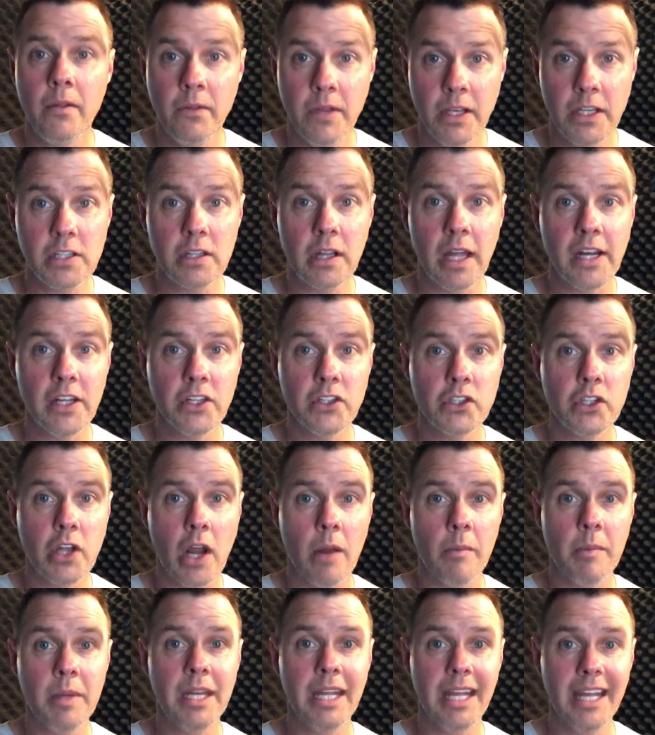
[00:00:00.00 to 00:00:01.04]
This, ladies and
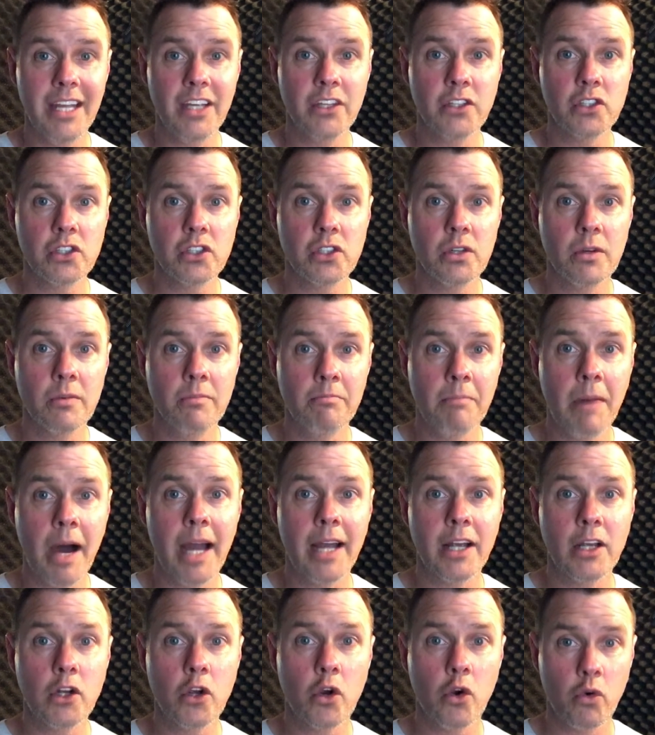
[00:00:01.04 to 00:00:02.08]
gentlemen, is
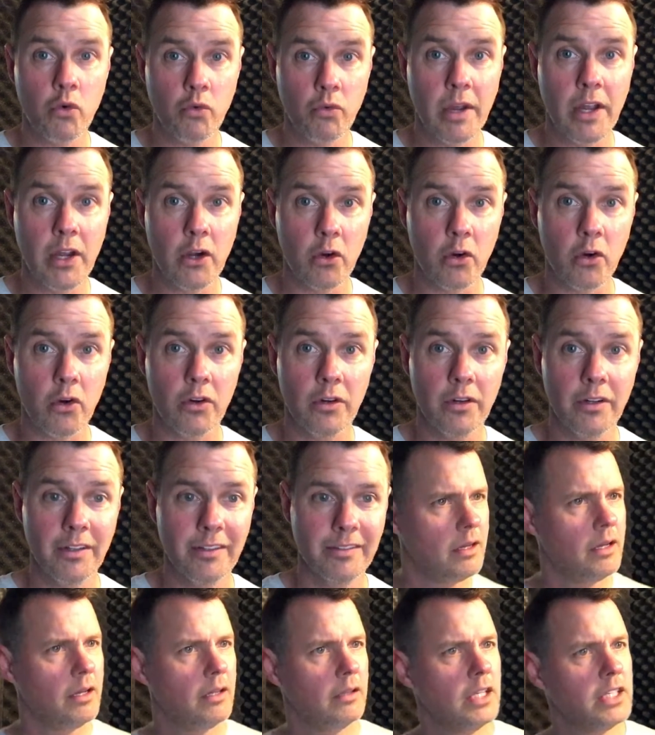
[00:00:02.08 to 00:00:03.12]
my career.
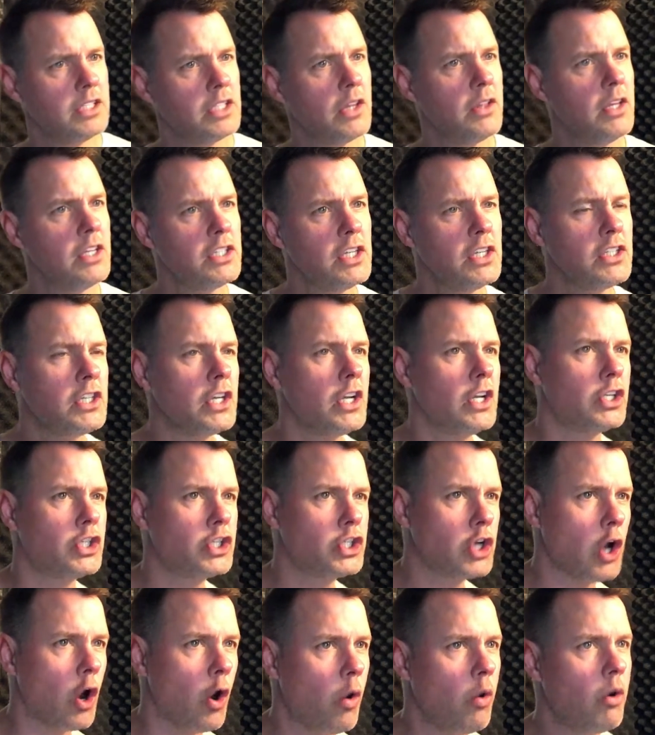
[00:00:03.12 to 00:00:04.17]
Listen, this isn't a
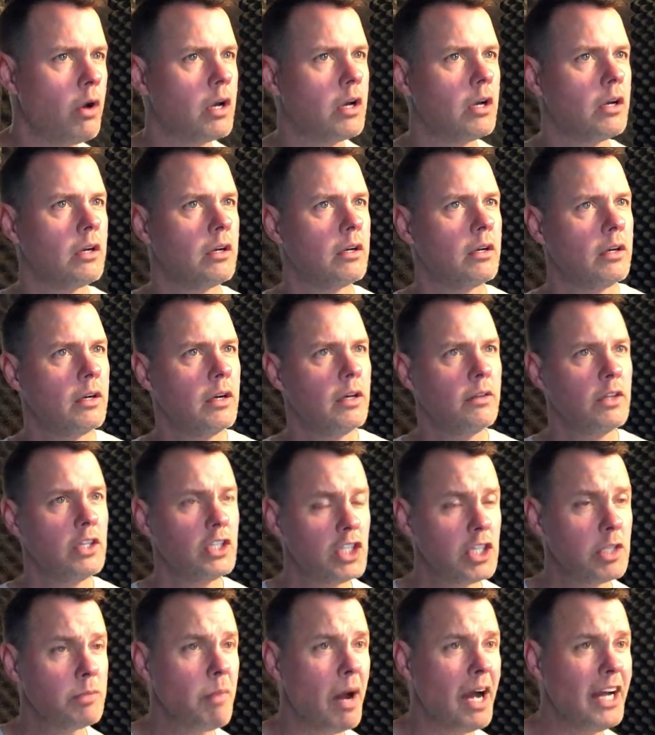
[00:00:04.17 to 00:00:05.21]
joke.
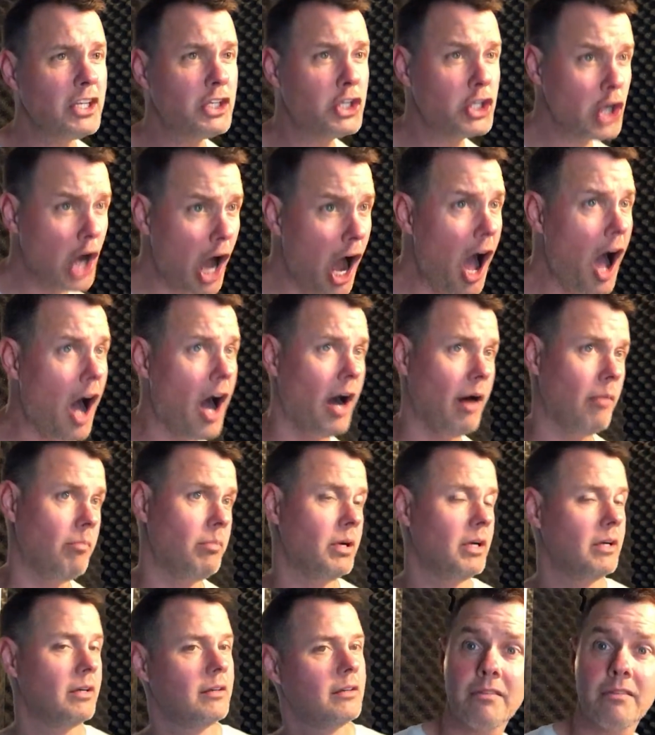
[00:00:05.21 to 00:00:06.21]
This is my job.